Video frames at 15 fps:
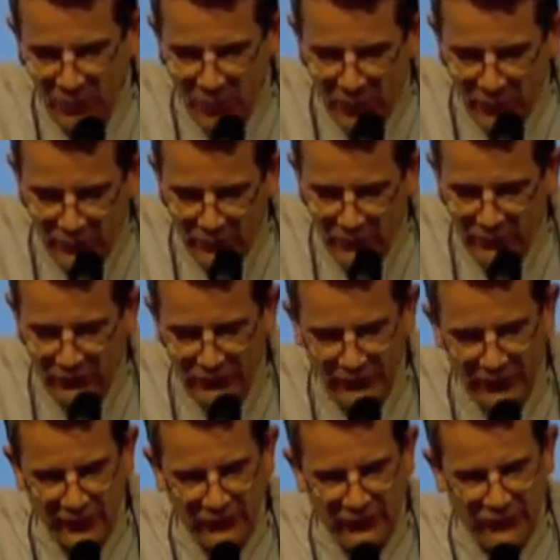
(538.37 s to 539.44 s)
But
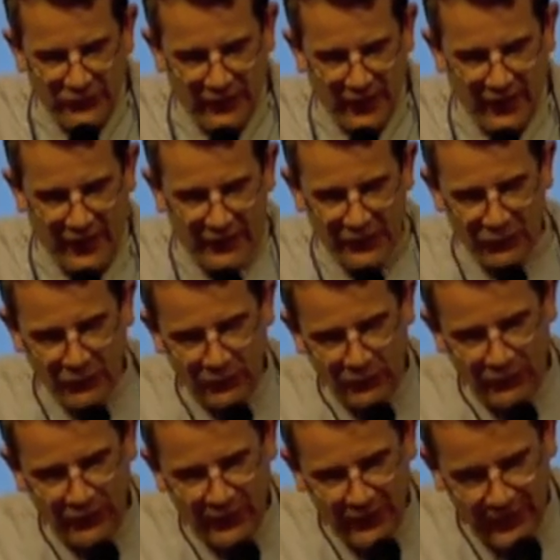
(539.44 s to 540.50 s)
since I
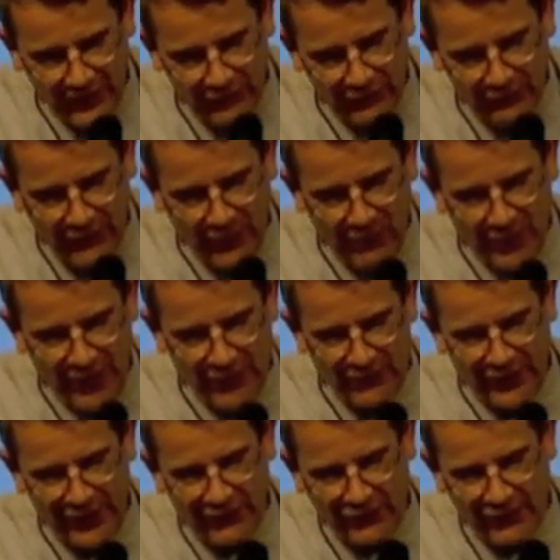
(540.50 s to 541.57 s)
know his family a
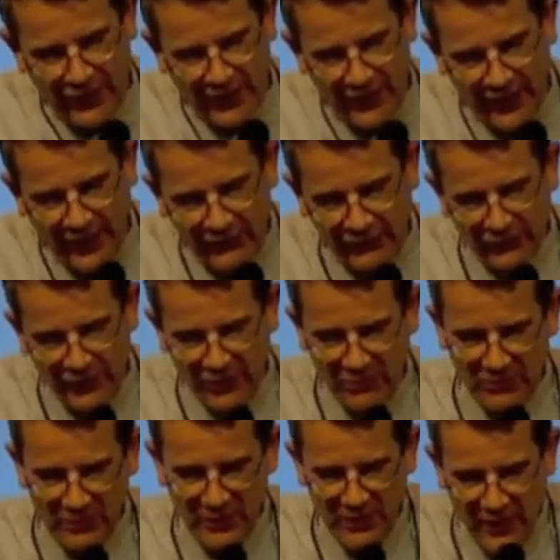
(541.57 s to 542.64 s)
little, I ask
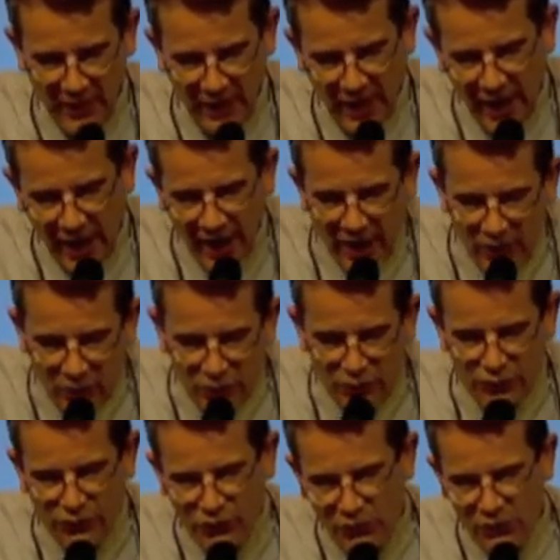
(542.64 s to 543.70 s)
him, "Are you
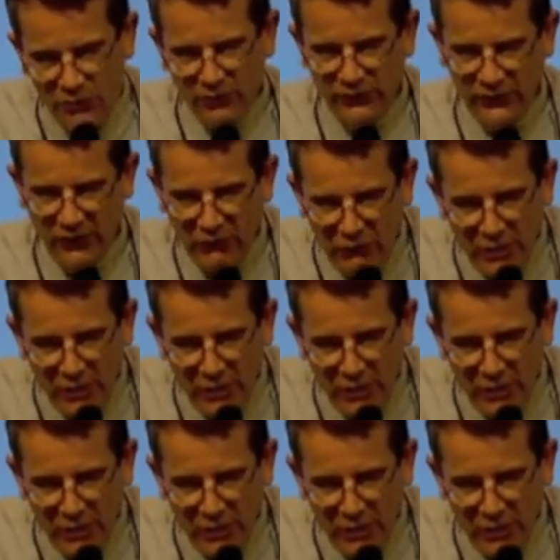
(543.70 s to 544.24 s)
sure they